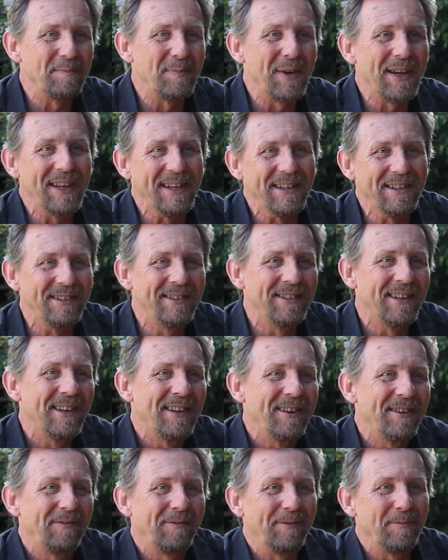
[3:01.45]
bees
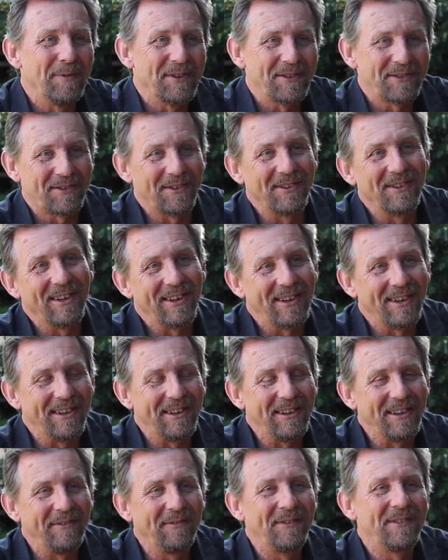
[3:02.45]
from the stronger
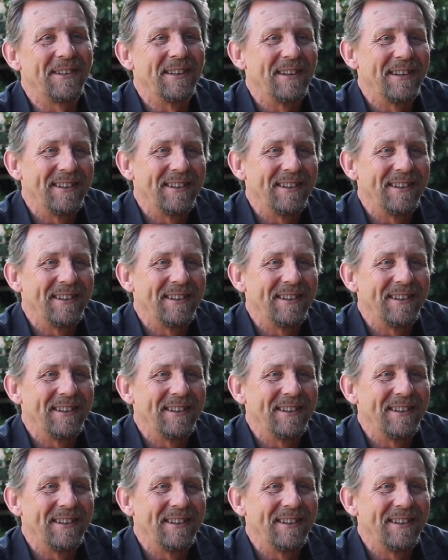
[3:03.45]
hives,